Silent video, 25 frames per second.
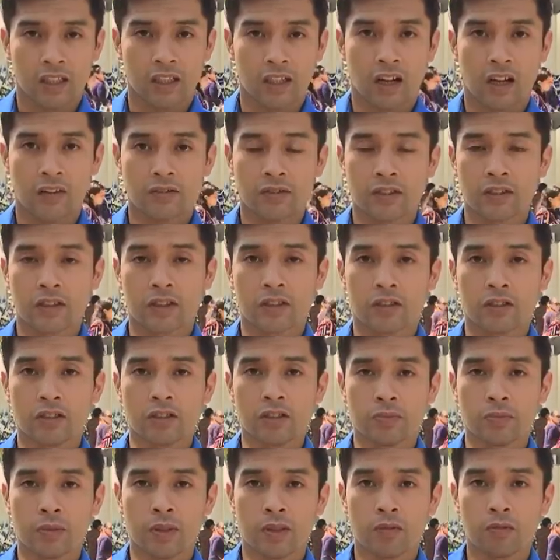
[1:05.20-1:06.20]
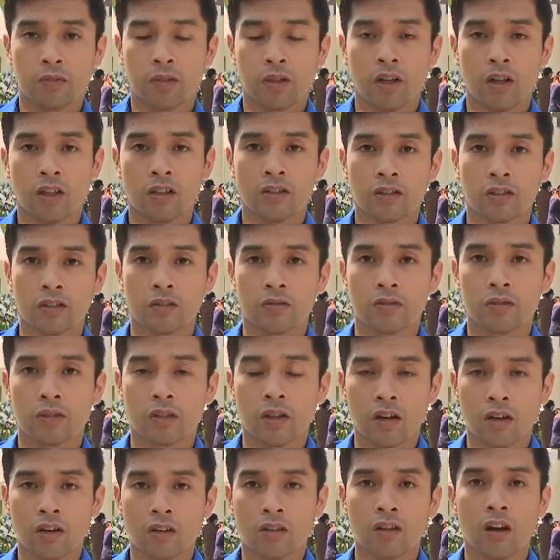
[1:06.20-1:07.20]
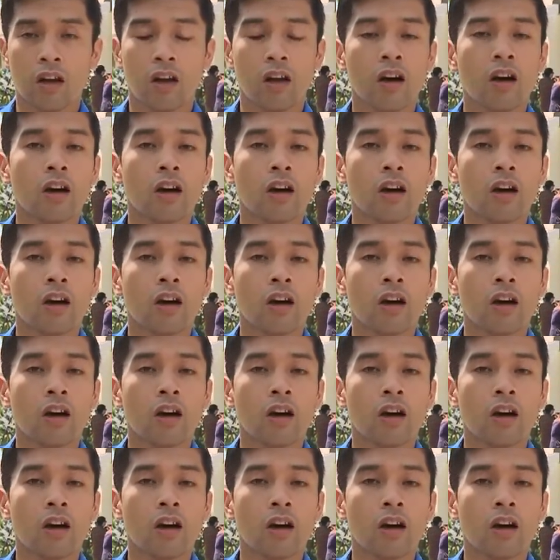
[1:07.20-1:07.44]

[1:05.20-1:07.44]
then Officer de Guzman will also go